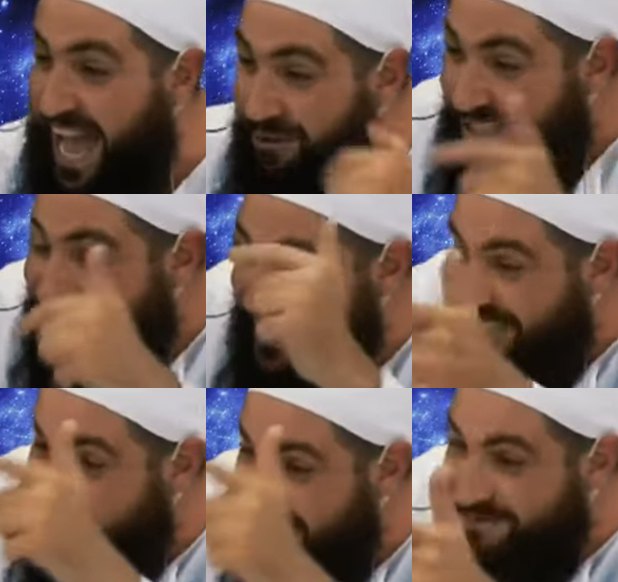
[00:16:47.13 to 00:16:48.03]
Hours in
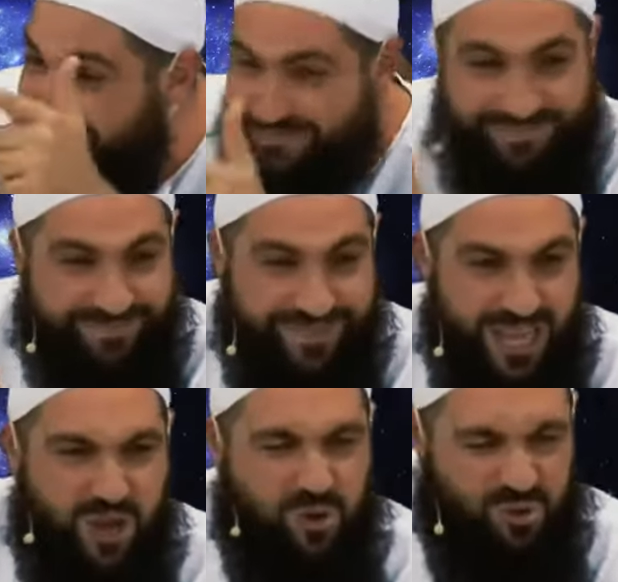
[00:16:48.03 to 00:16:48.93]
the gym.
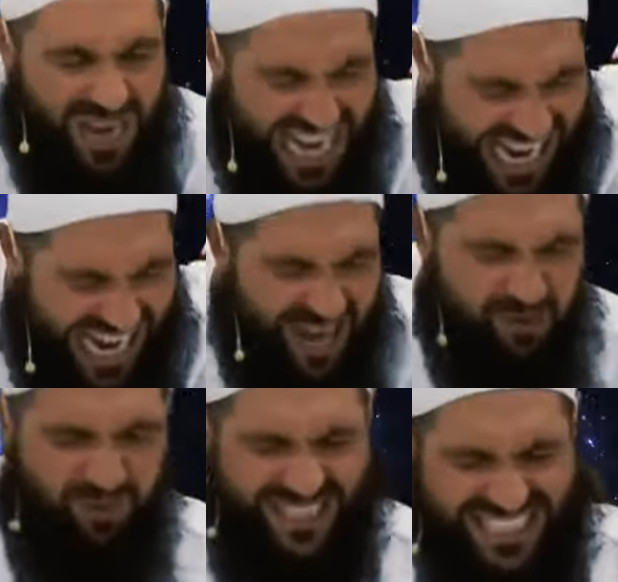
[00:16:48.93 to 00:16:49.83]
Ah,
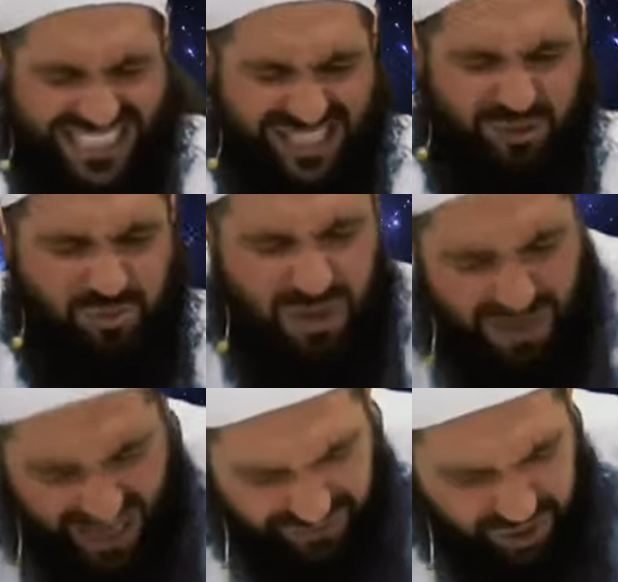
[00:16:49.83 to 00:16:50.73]
and
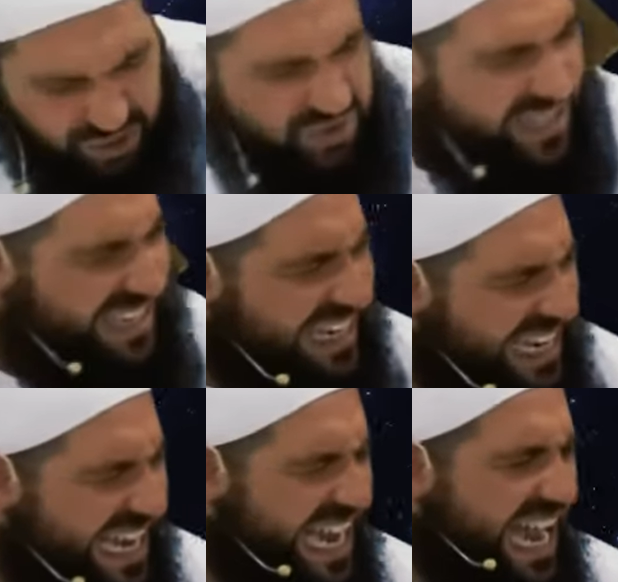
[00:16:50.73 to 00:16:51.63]

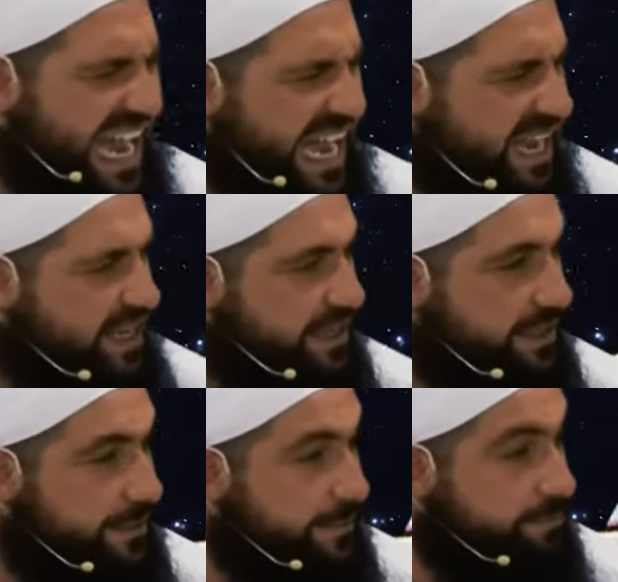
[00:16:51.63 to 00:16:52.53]
ah.
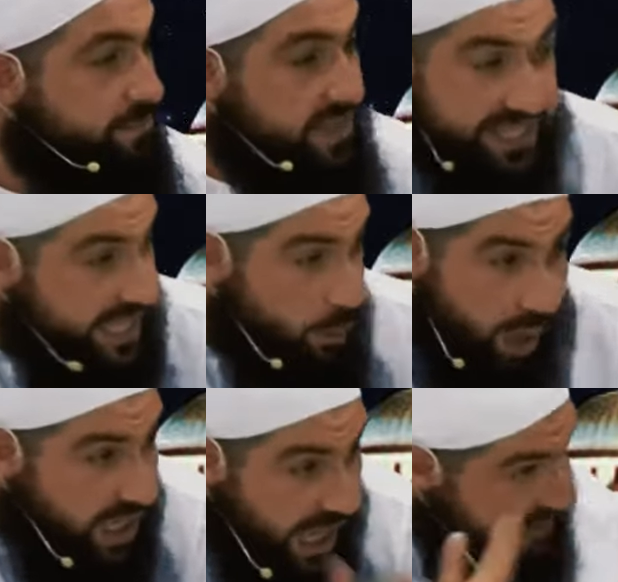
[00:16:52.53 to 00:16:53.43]
The,
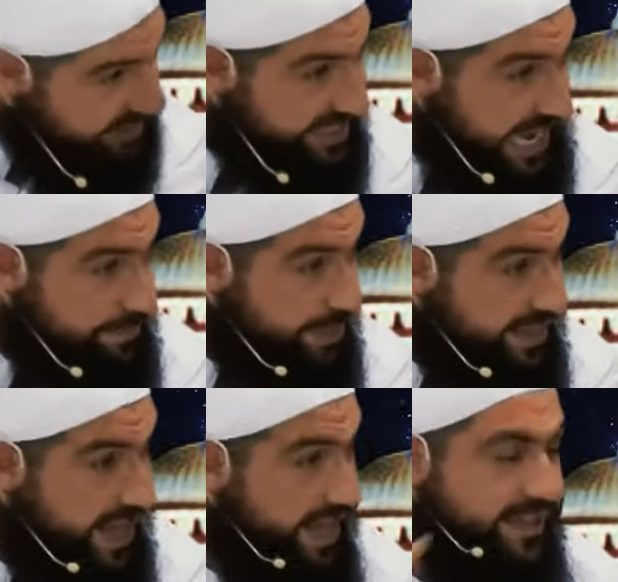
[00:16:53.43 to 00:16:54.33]
wallahi, the same
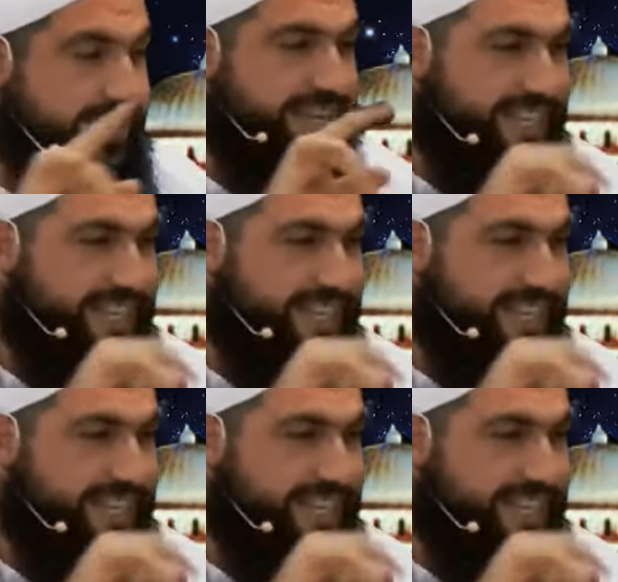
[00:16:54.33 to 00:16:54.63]
brother,